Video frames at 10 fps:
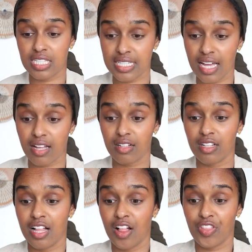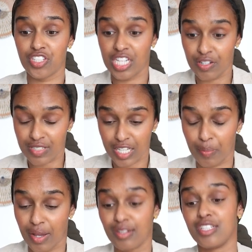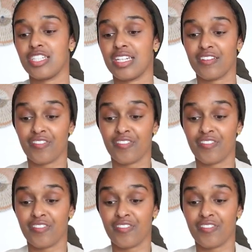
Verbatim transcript: Cell, the Journal of Cell Biology.